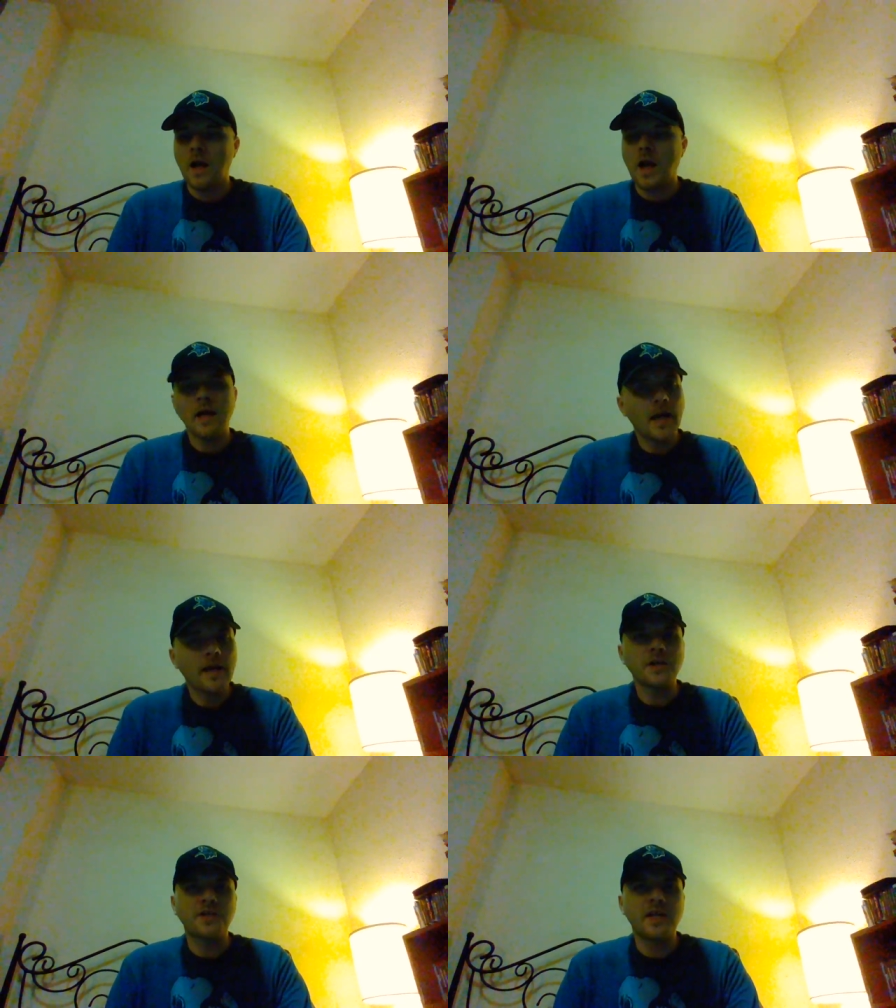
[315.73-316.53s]
I
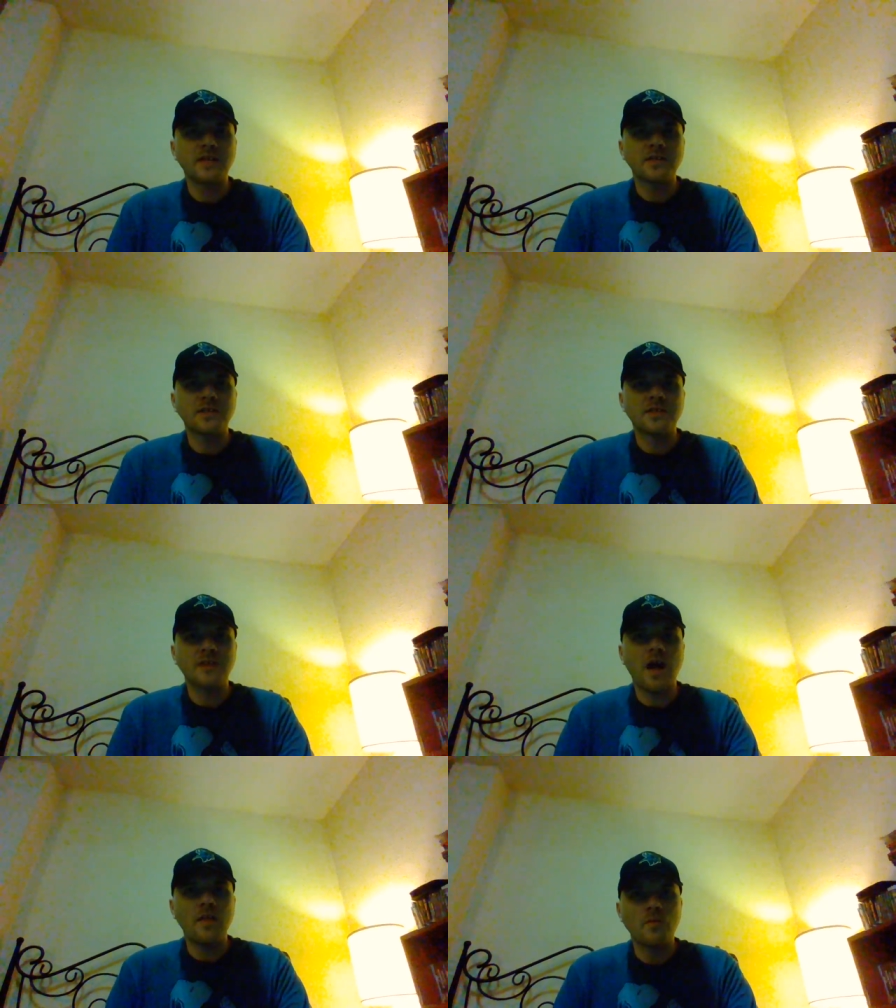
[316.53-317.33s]
like our chances
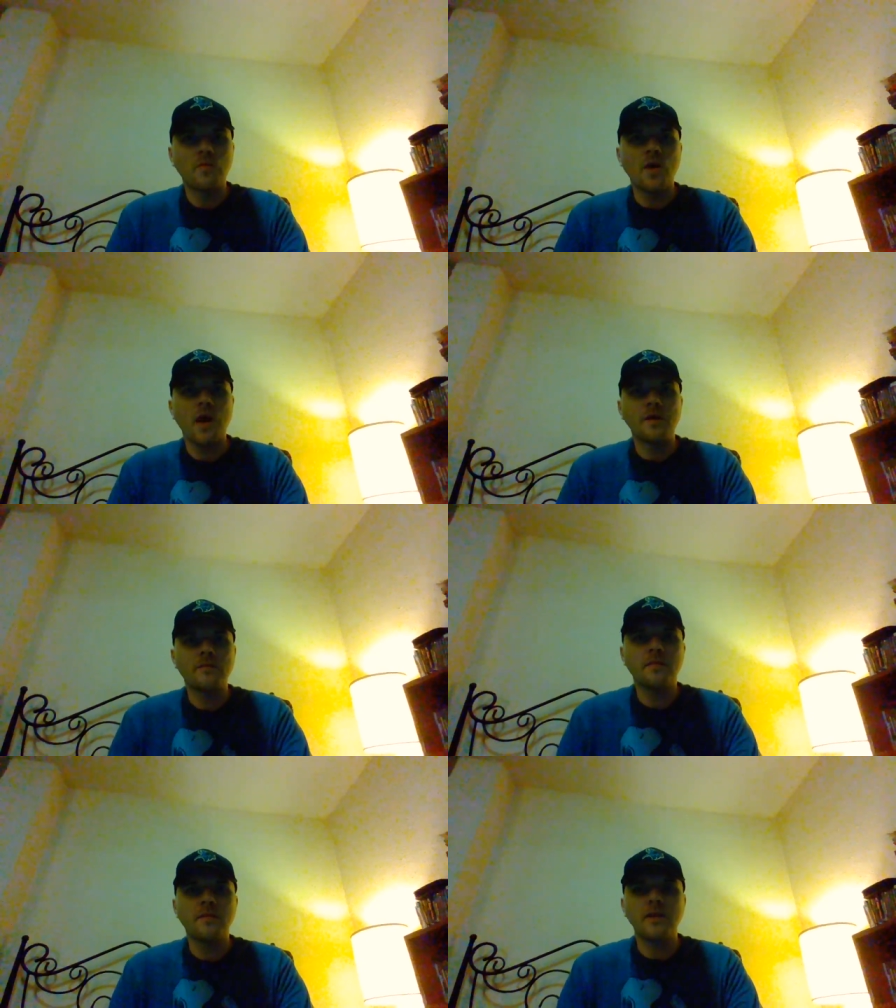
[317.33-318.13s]
on the run